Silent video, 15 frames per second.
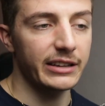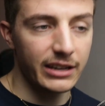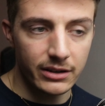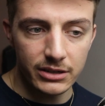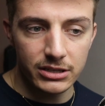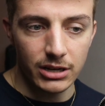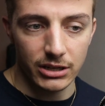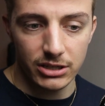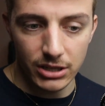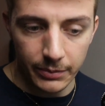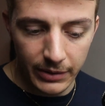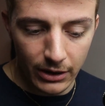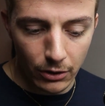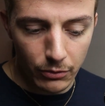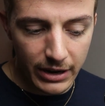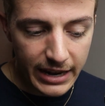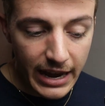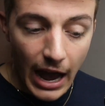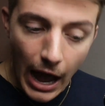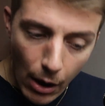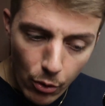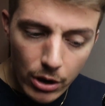I didn't start something
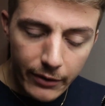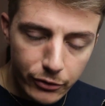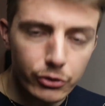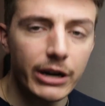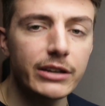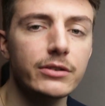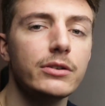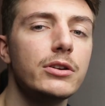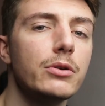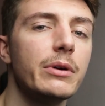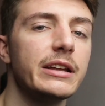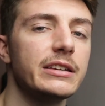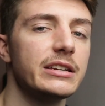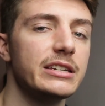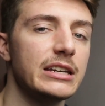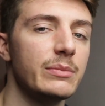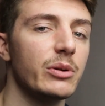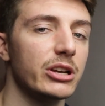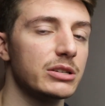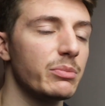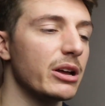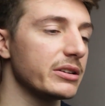already, I would have tried to do it in C++.
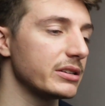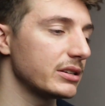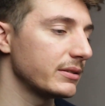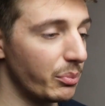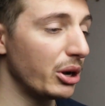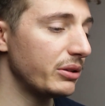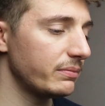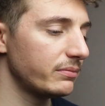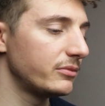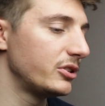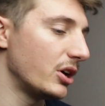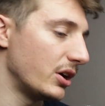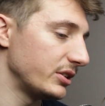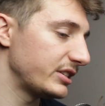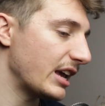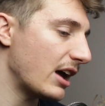But turns